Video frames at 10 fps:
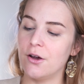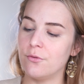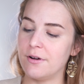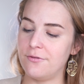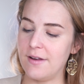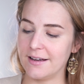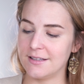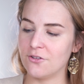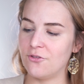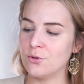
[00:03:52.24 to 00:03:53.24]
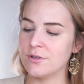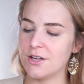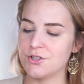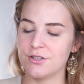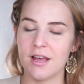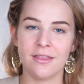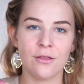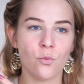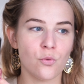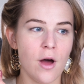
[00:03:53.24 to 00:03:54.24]
Reflecting foundation, and
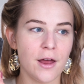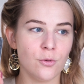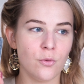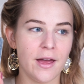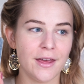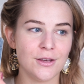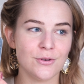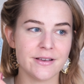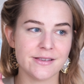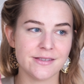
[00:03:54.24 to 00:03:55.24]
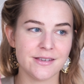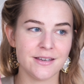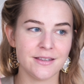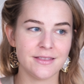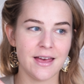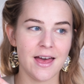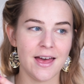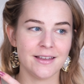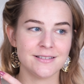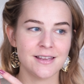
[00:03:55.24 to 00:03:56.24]
right away you can see
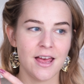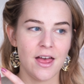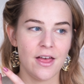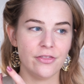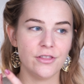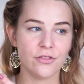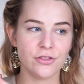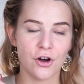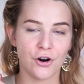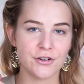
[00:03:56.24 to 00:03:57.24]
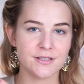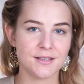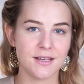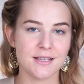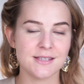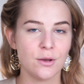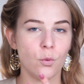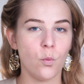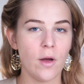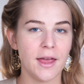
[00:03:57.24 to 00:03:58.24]
that the Nars is
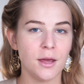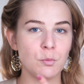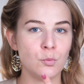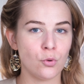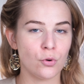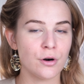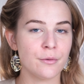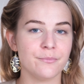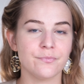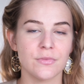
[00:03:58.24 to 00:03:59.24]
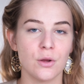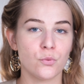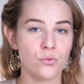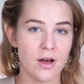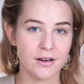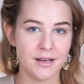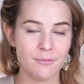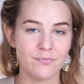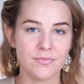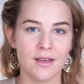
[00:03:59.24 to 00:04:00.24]
way more runny,
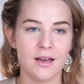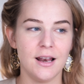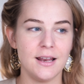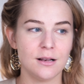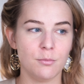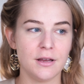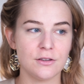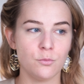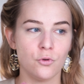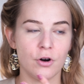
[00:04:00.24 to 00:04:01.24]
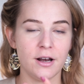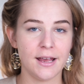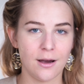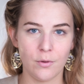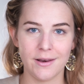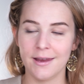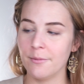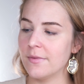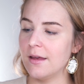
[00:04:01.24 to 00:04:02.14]
a little bit more liquidy